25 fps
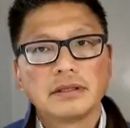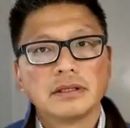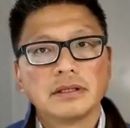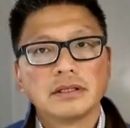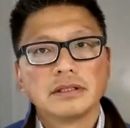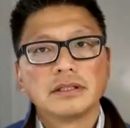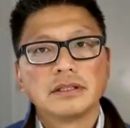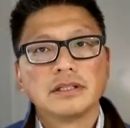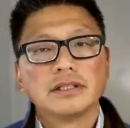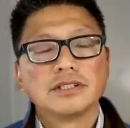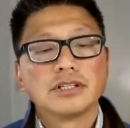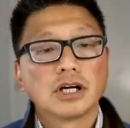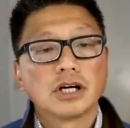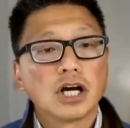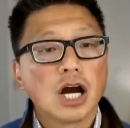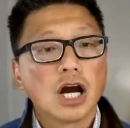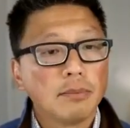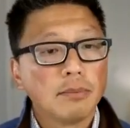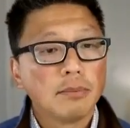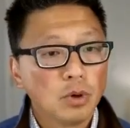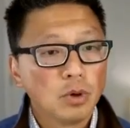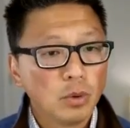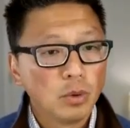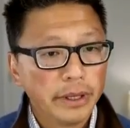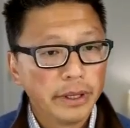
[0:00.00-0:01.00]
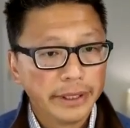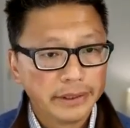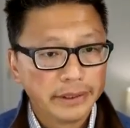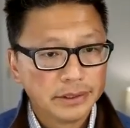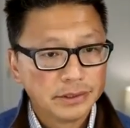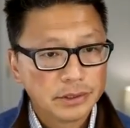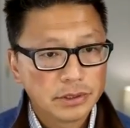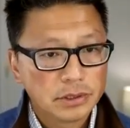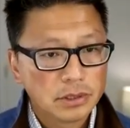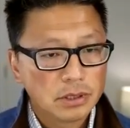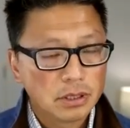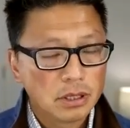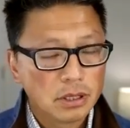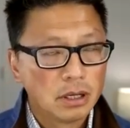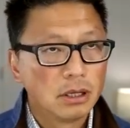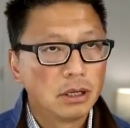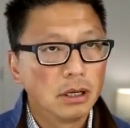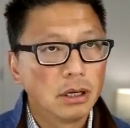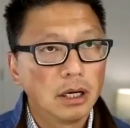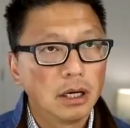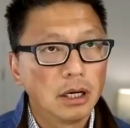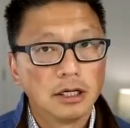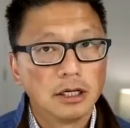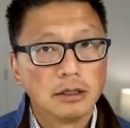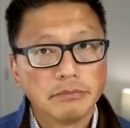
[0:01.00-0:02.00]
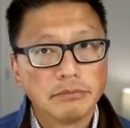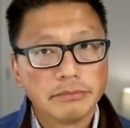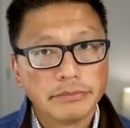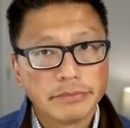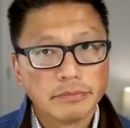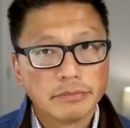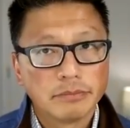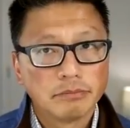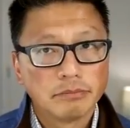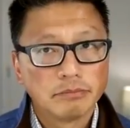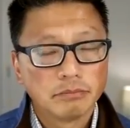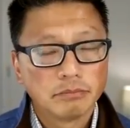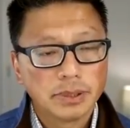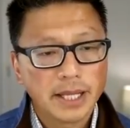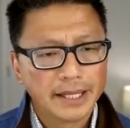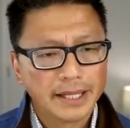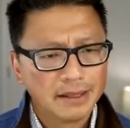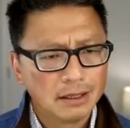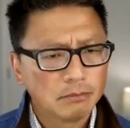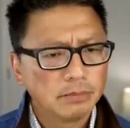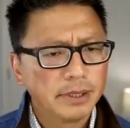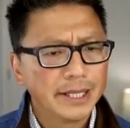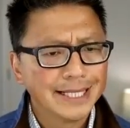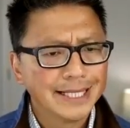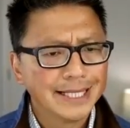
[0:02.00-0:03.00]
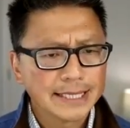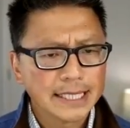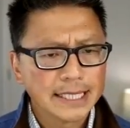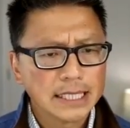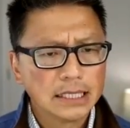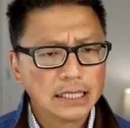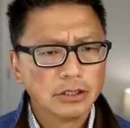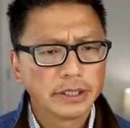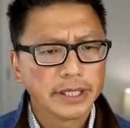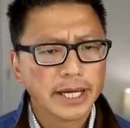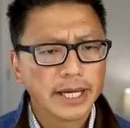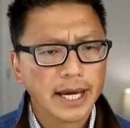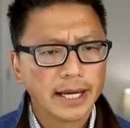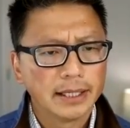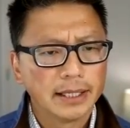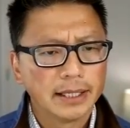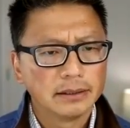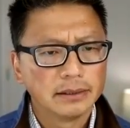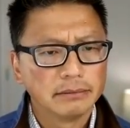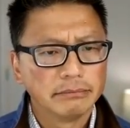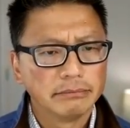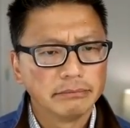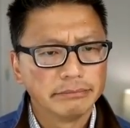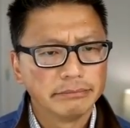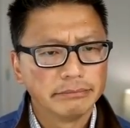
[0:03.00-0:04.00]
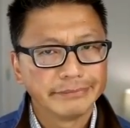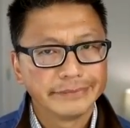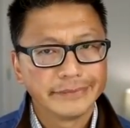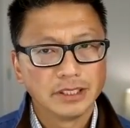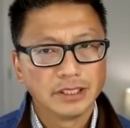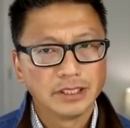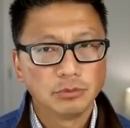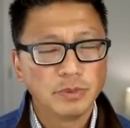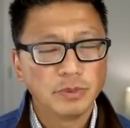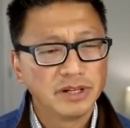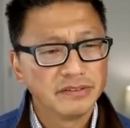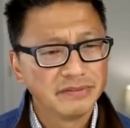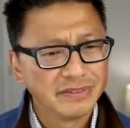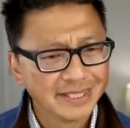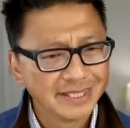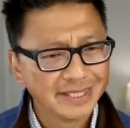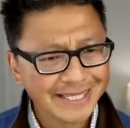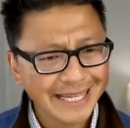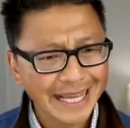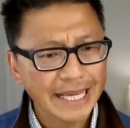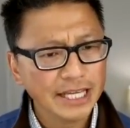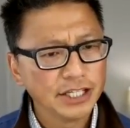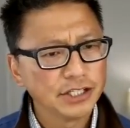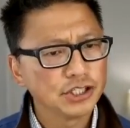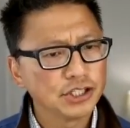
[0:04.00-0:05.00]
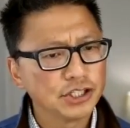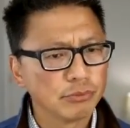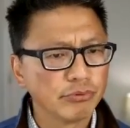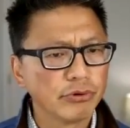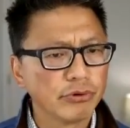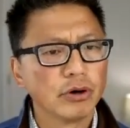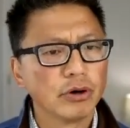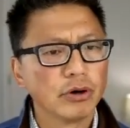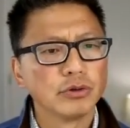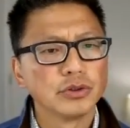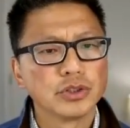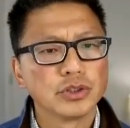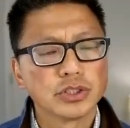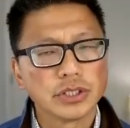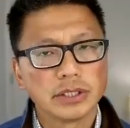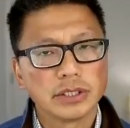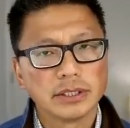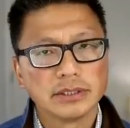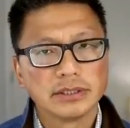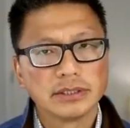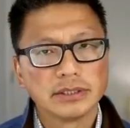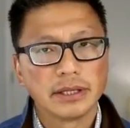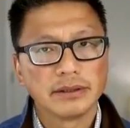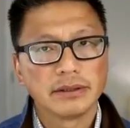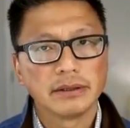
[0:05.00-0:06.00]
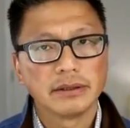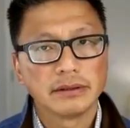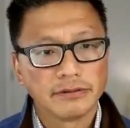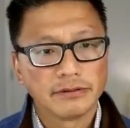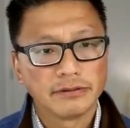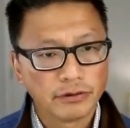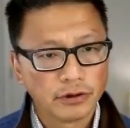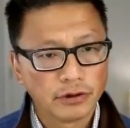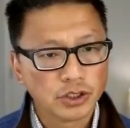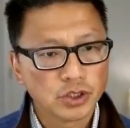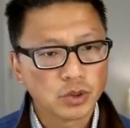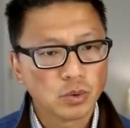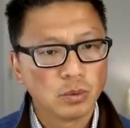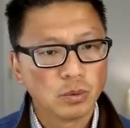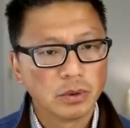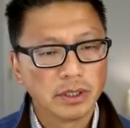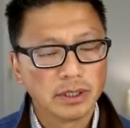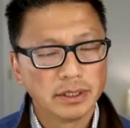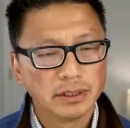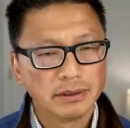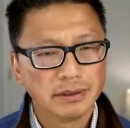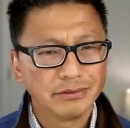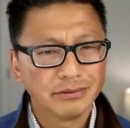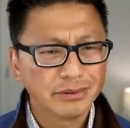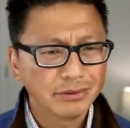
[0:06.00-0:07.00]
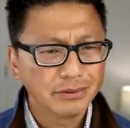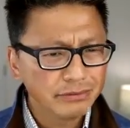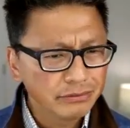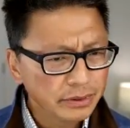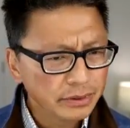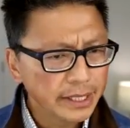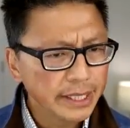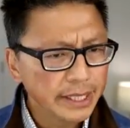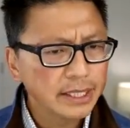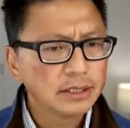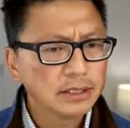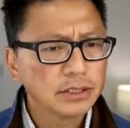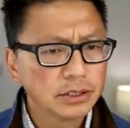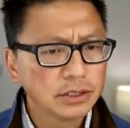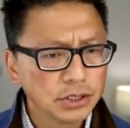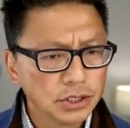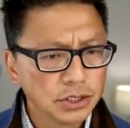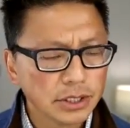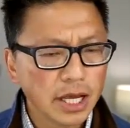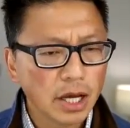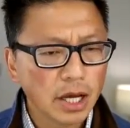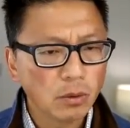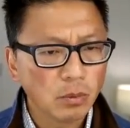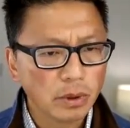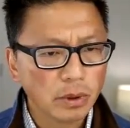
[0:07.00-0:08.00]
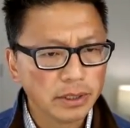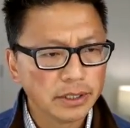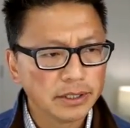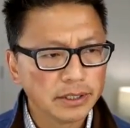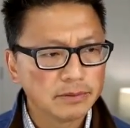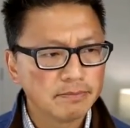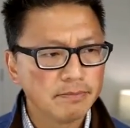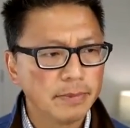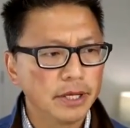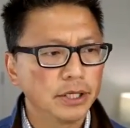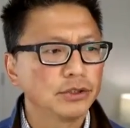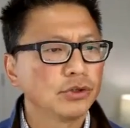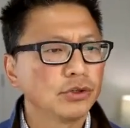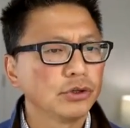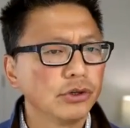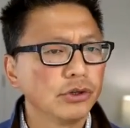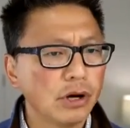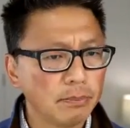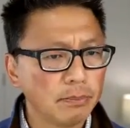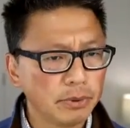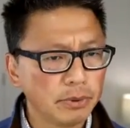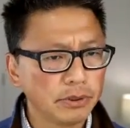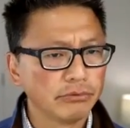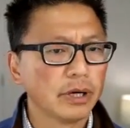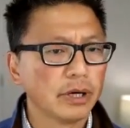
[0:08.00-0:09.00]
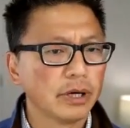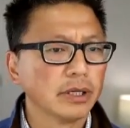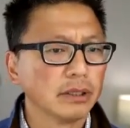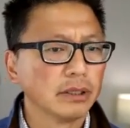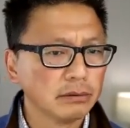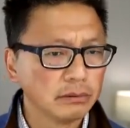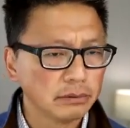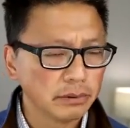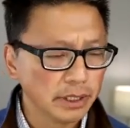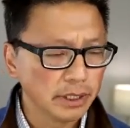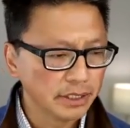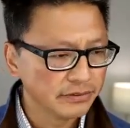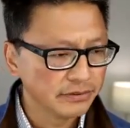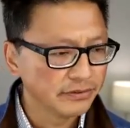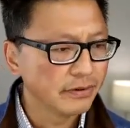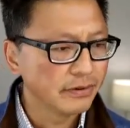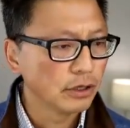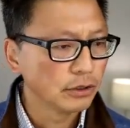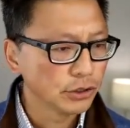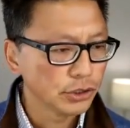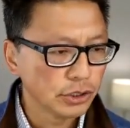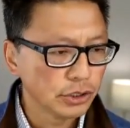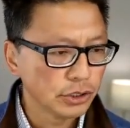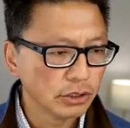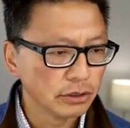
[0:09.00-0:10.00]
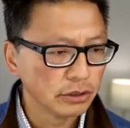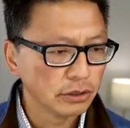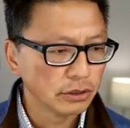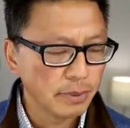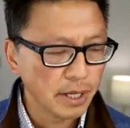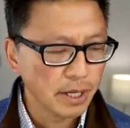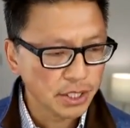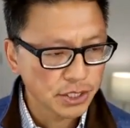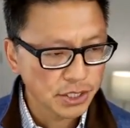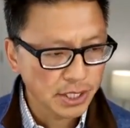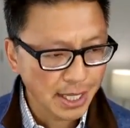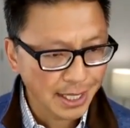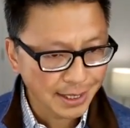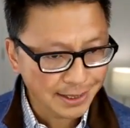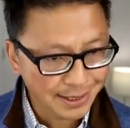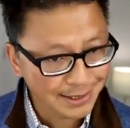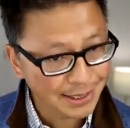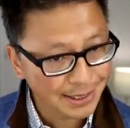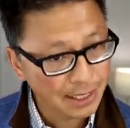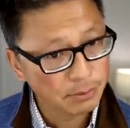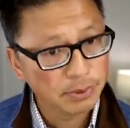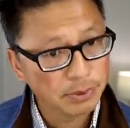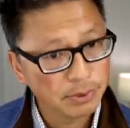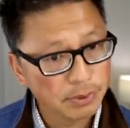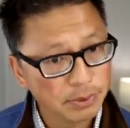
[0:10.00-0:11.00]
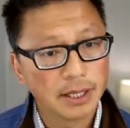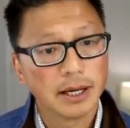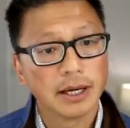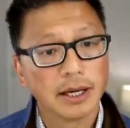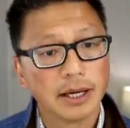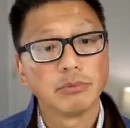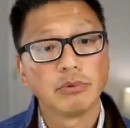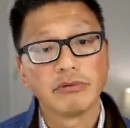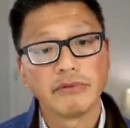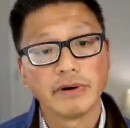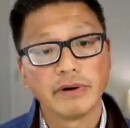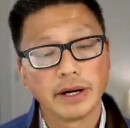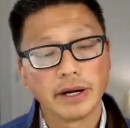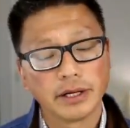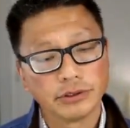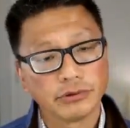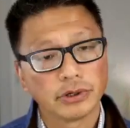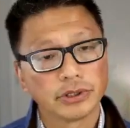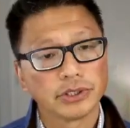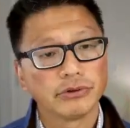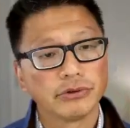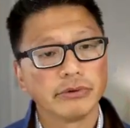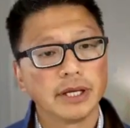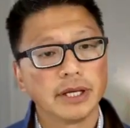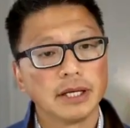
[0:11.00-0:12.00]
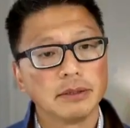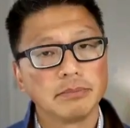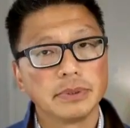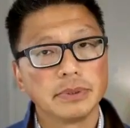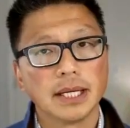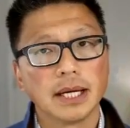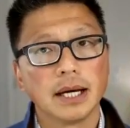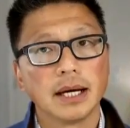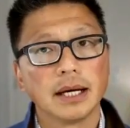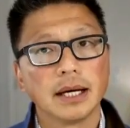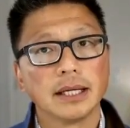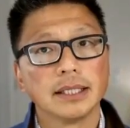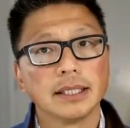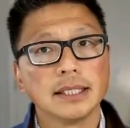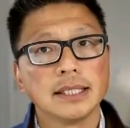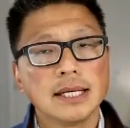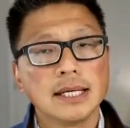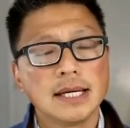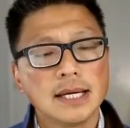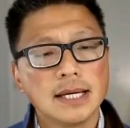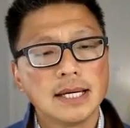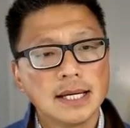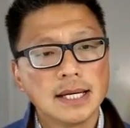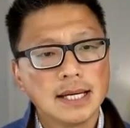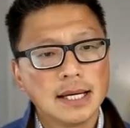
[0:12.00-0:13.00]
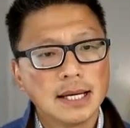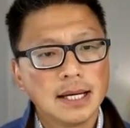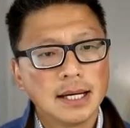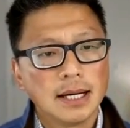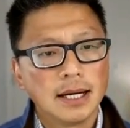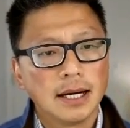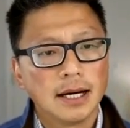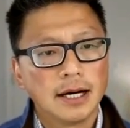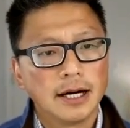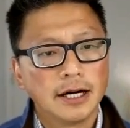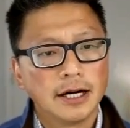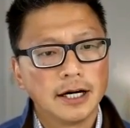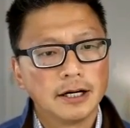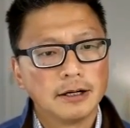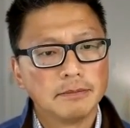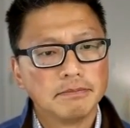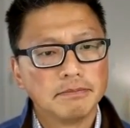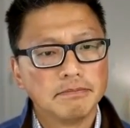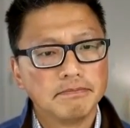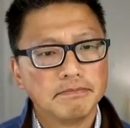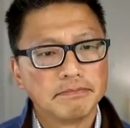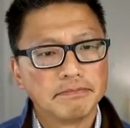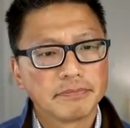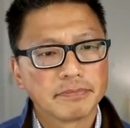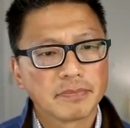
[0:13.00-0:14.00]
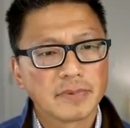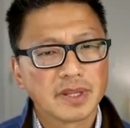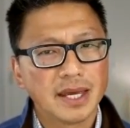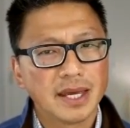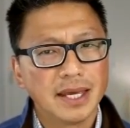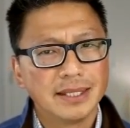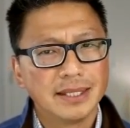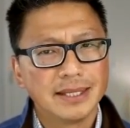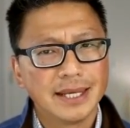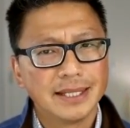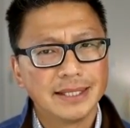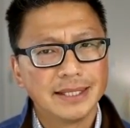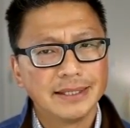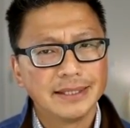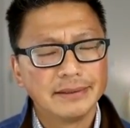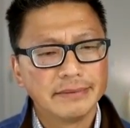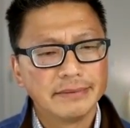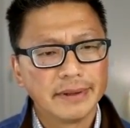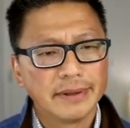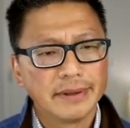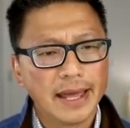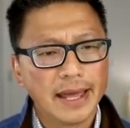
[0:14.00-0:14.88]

there's a couple ways I think plans can look at it in a little bit of a staged approach. I think the first one related to July 1 is make sure you're up and running. It's functional. Patient Access API, Provider Directory API. And